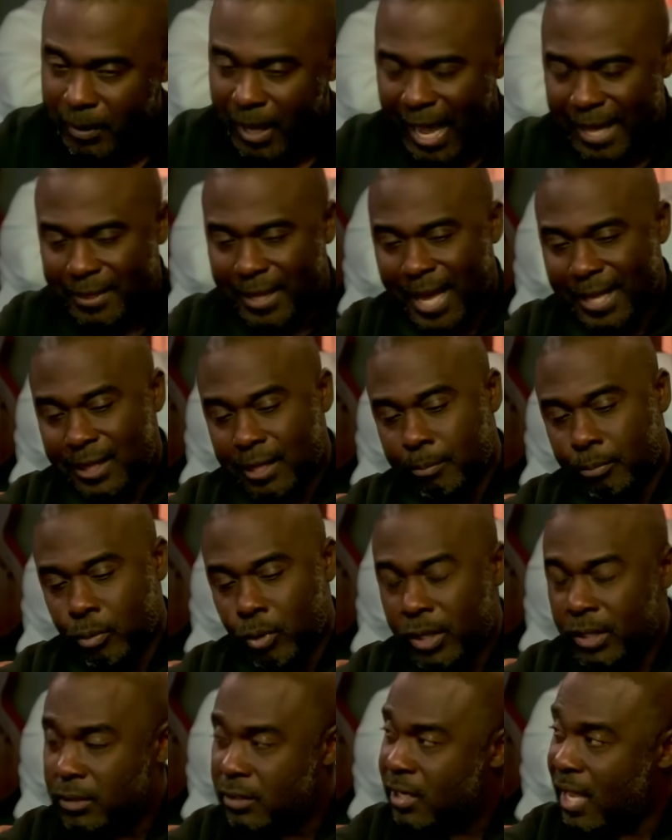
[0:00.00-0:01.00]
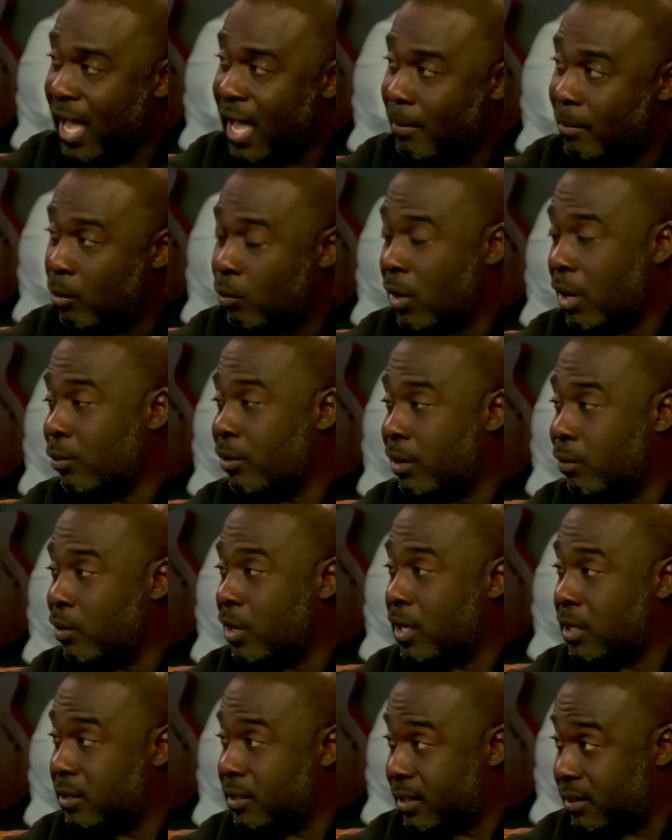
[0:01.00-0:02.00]
At the point in time and where we
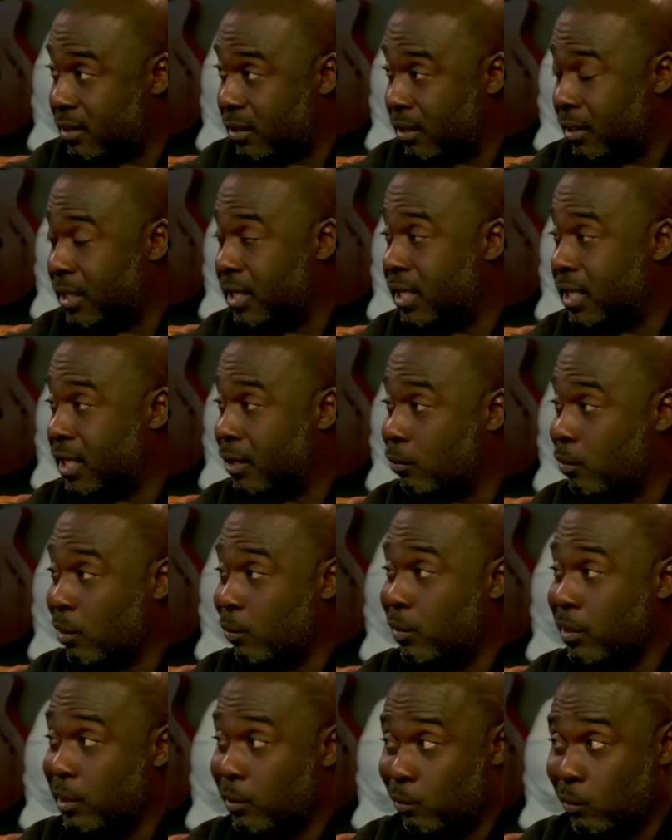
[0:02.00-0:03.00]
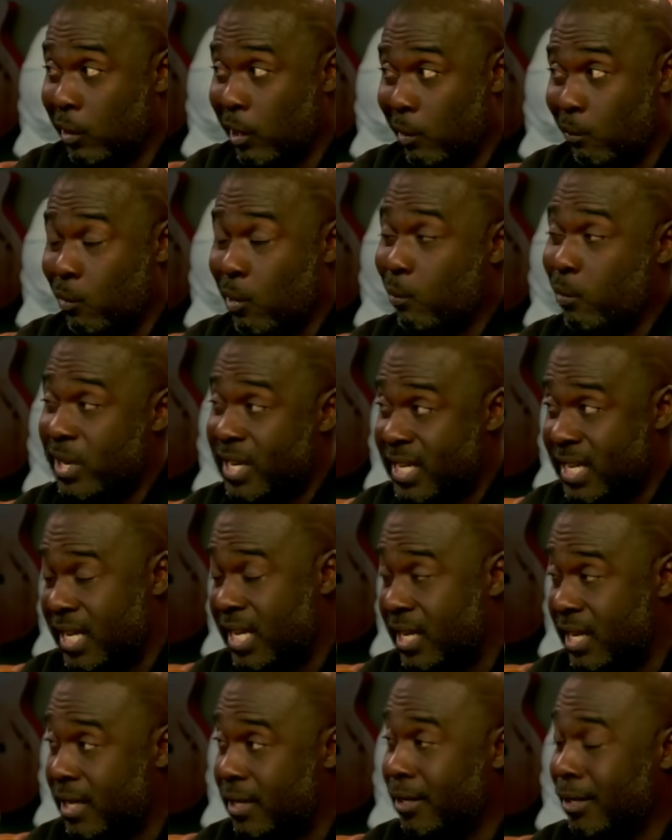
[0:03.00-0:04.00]
was as a league and where what we
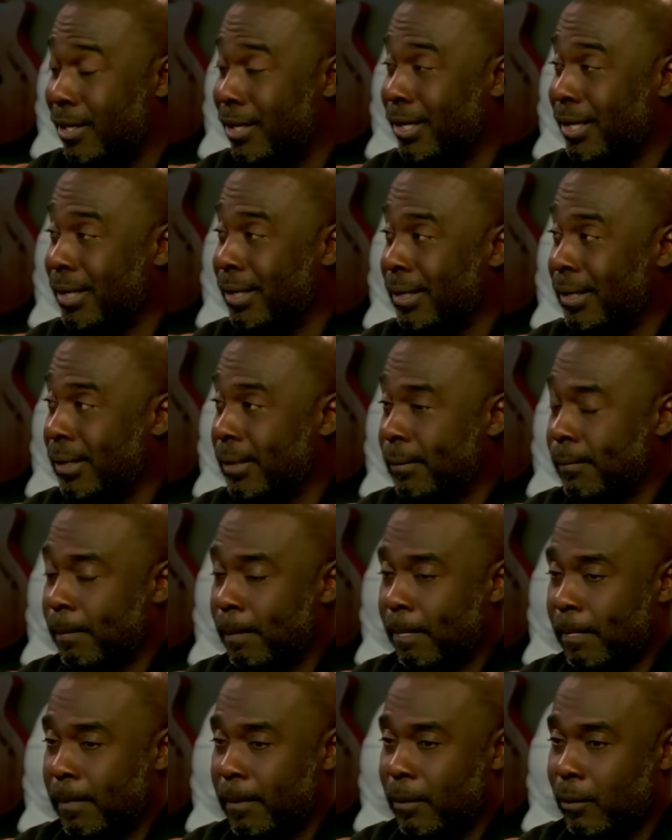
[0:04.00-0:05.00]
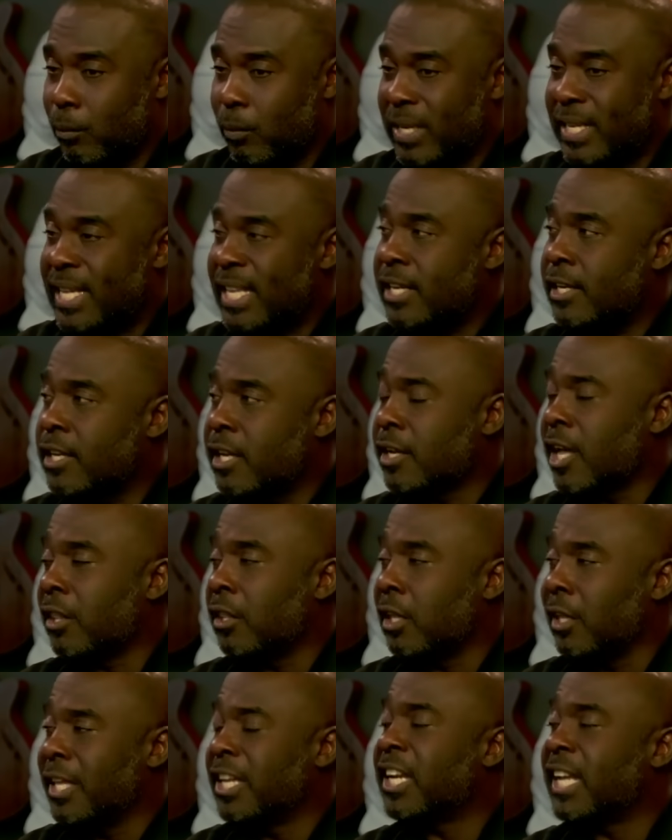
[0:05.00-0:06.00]
needed, we needed
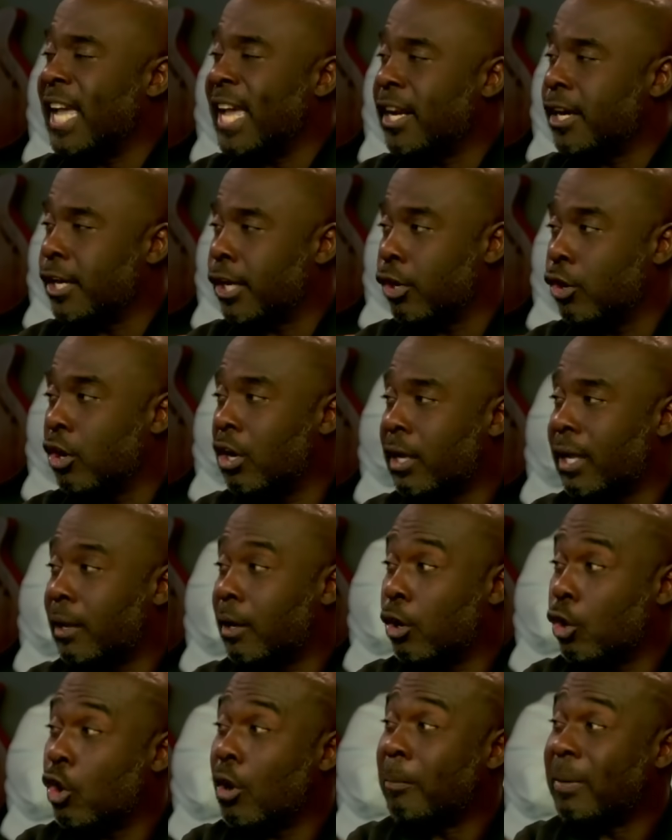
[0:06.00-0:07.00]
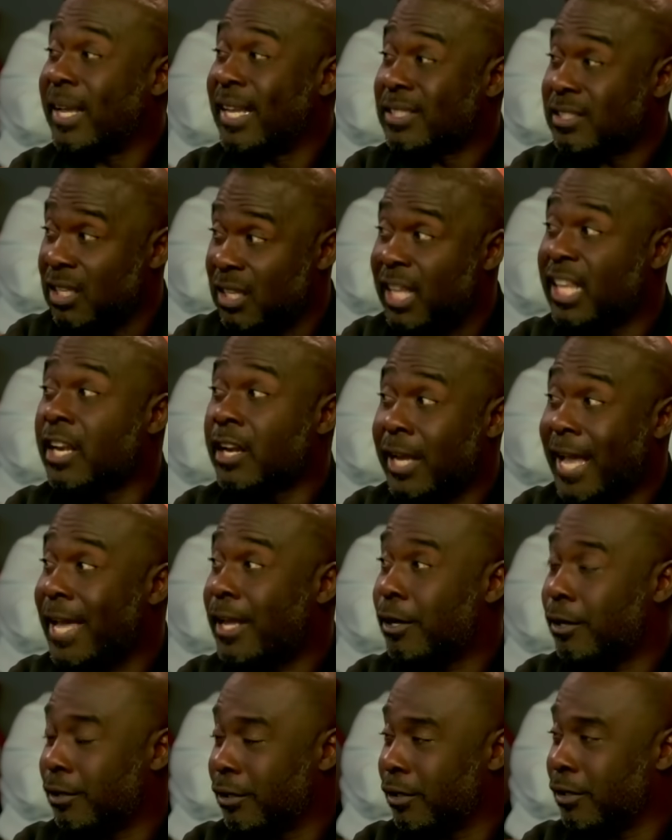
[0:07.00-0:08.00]
another litigator to go up against a
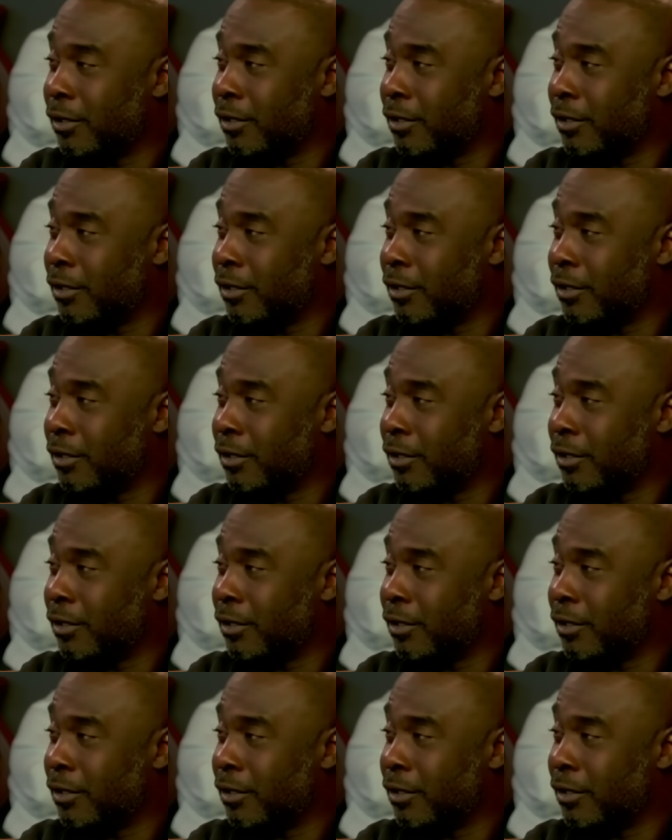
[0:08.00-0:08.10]
litigator.